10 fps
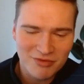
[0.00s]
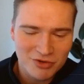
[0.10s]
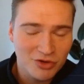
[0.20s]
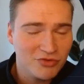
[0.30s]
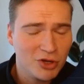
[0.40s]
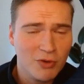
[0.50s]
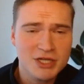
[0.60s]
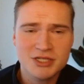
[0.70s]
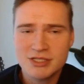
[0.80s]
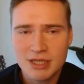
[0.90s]
If you do have any
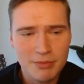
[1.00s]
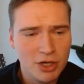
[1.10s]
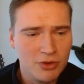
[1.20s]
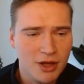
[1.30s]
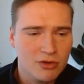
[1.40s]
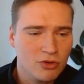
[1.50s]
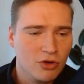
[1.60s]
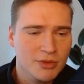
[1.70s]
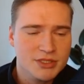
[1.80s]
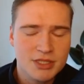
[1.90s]
questions, let me know down in the
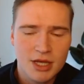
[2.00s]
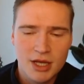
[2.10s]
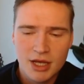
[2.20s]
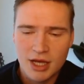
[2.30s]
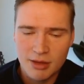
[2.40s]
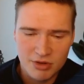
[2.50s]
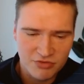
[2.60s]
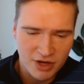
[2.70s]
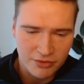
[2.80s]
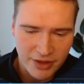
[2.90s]
comments. Uh, but
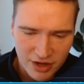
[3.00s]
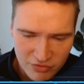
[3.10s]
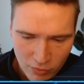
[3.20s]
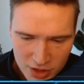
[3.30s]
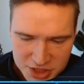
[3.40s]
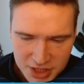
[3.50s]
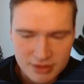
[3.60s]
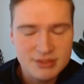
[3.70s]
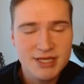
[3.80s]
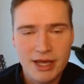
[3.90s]
for now, thank you for
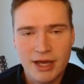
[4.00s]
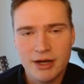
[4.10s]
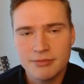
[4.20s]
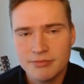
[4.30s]
watching. Take care